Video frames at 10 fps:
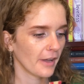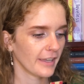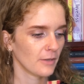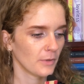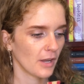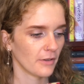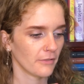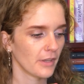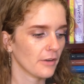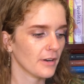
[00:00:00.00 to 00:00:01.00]
Here we
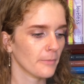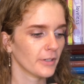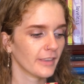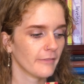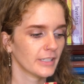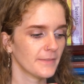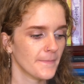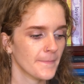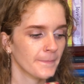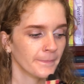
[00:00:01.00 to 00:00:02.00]
go. Number 11
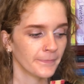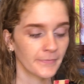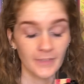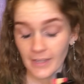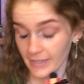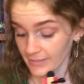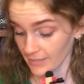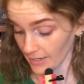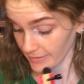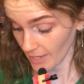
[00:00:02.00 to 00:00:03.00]
is
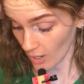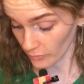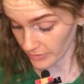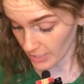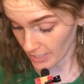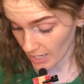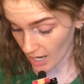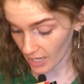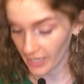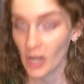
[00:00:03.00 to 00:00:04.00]
Ninth House. And
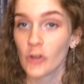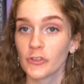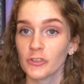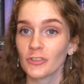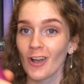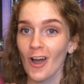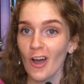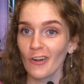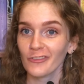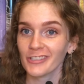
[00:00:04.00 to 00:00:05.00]
I
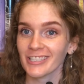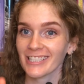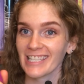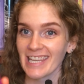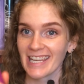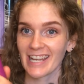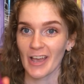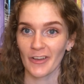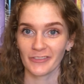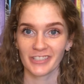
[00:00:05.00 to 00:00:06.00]
soft
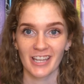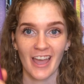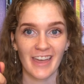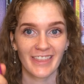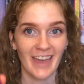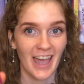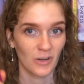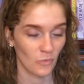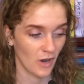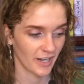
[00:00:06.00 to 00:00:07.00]
DNF'd that
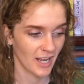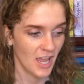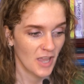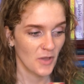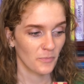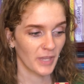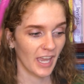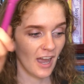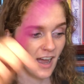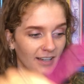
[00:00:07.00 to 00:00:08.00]
one
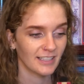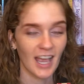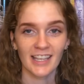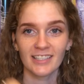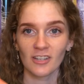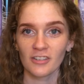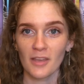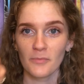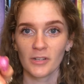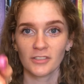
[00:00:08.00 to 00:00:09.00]
because I started
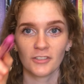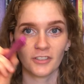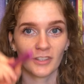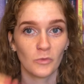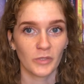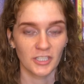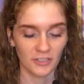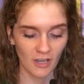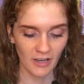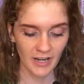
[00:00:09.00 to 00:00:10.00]
that book during the
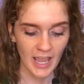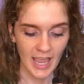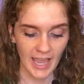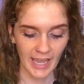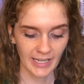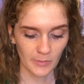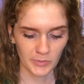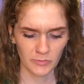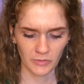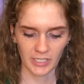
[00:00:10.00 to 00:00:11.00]
Witchathon and I
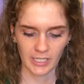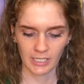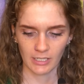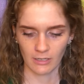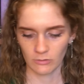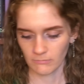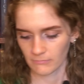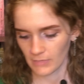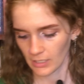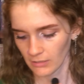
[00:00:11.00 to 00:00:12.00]
was reading
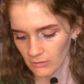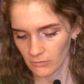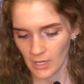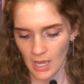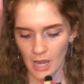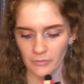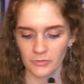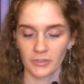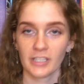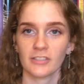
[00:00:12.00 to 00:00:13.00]
I was
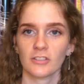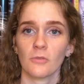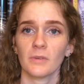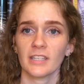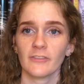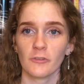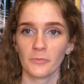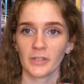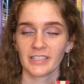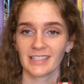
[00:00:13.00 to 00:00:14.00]
reading so many different
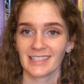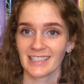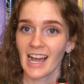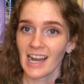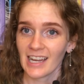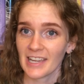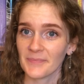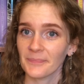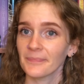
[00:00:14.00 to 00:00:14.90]
books at the time